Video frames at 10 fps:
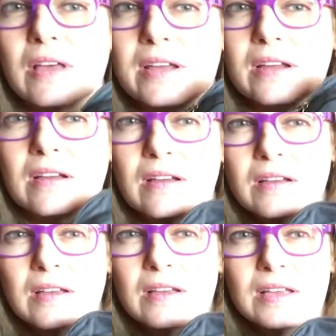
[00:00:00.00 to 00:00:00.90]
Like,
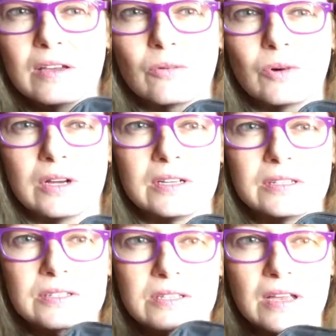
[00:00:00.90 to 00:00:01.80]
it
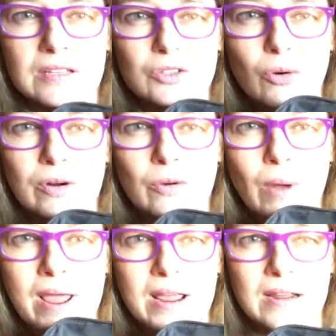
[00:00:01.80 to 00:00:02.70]
was torn
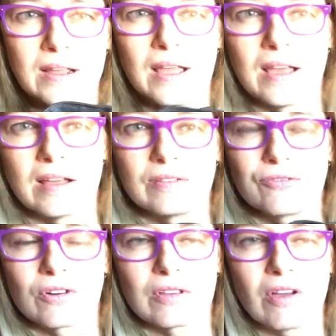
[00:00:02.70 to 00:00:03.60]
away, and
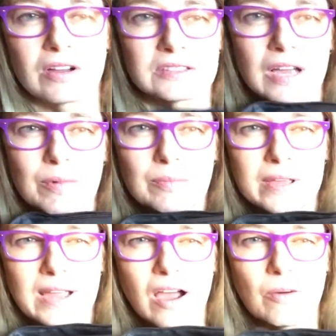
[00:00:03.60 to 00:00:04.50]
for a long time I'm
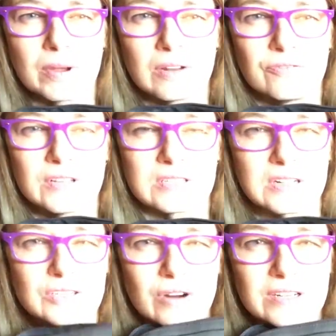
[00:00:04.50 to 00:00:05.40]
like, how am I gonna fix it?
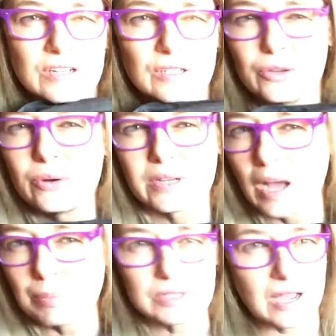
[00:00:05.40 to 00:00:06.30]
I tried to glue it a
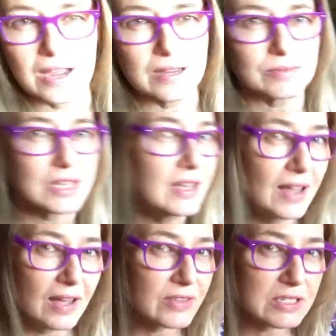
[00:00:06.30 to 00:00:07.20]
couple times
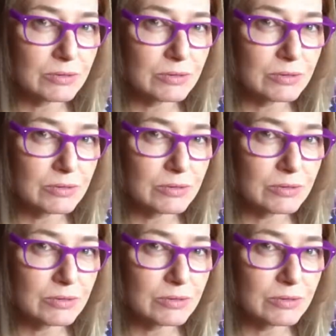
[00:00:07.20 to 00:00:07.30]
and this